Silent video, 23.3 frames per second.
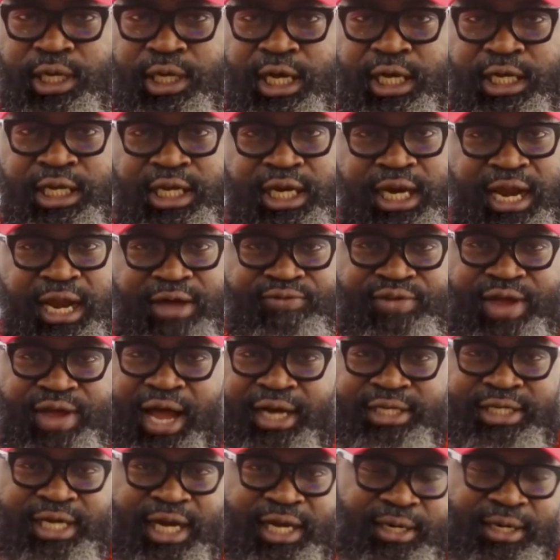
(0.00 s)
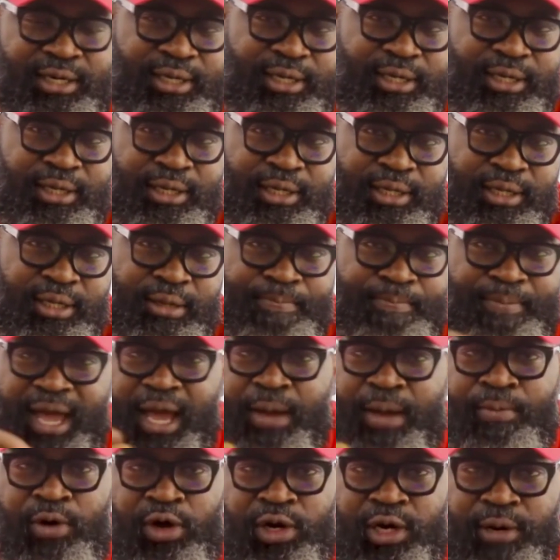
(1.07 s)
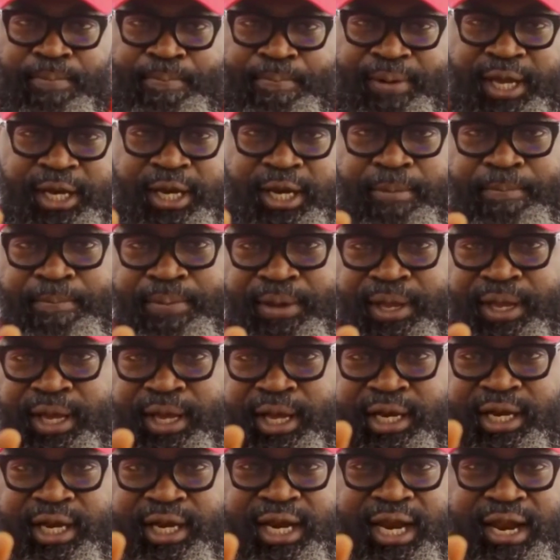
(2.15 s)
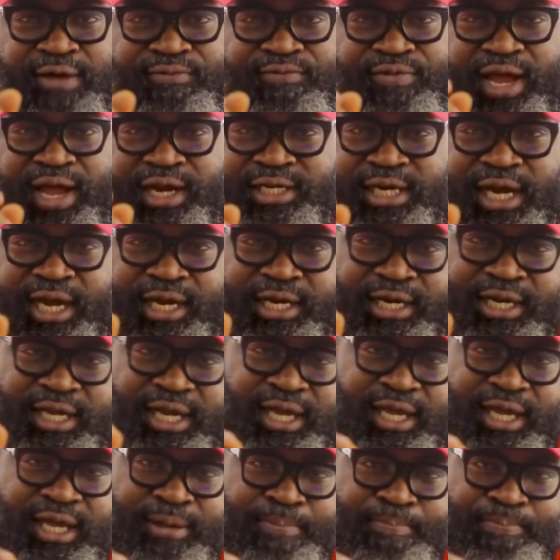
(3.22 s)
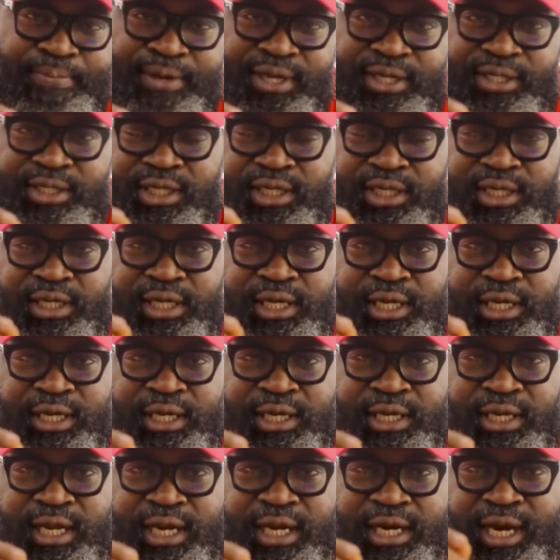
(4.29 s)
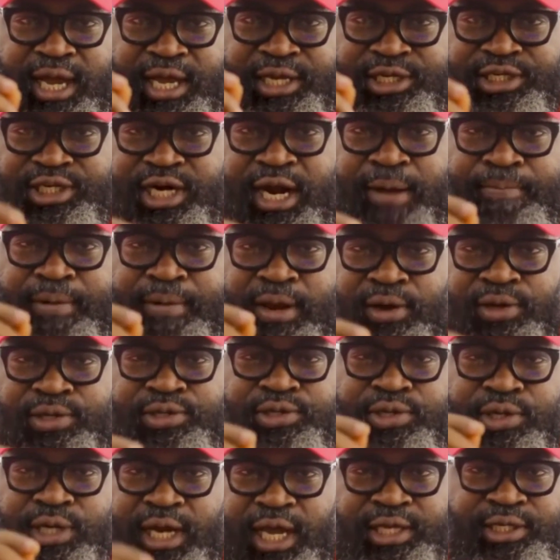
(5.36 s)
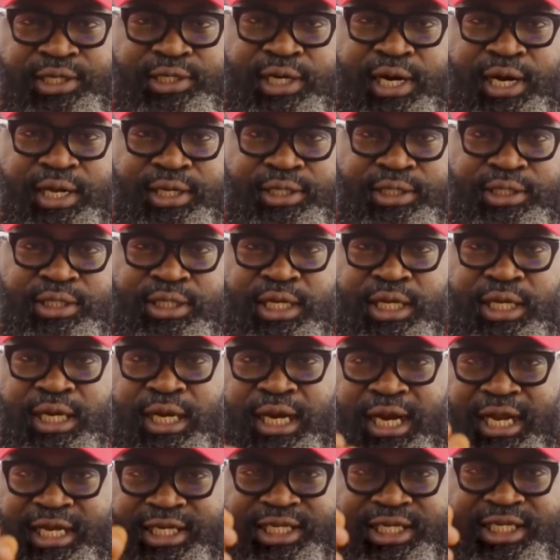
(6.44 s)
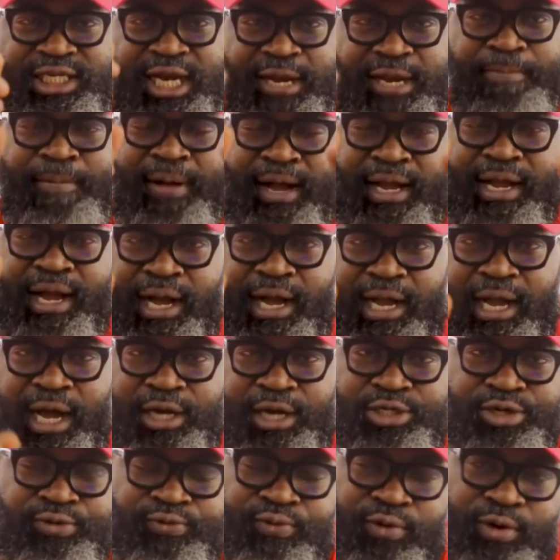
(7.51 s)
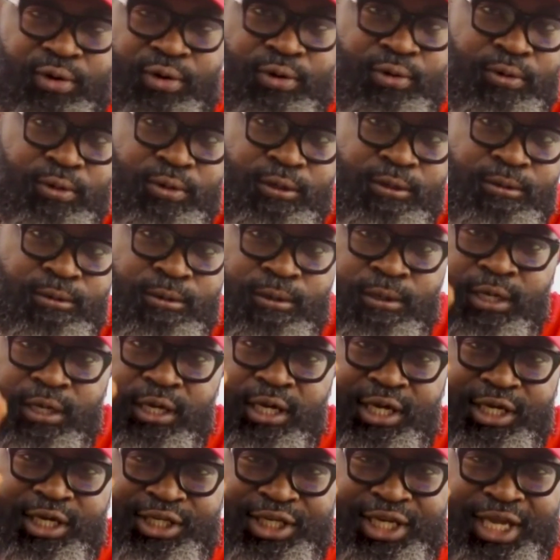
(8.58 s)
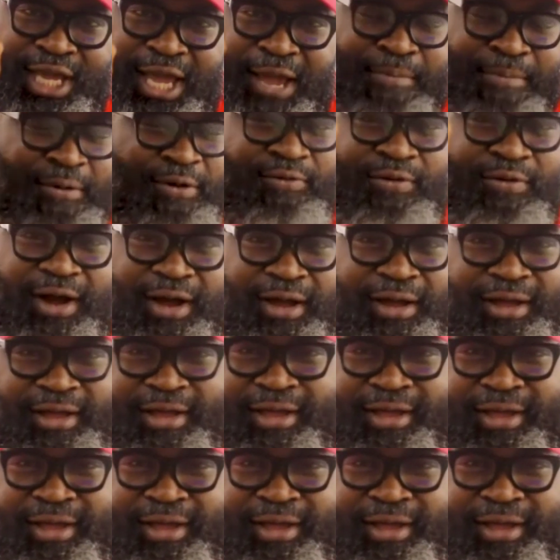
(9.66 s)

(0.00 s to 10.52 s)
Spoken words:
and the Leviathan, the Behemoth, the PDP, and the Leviathan, the APC, that Nigeria belongs to Nigerians. Let's take back our country for good. It's game over.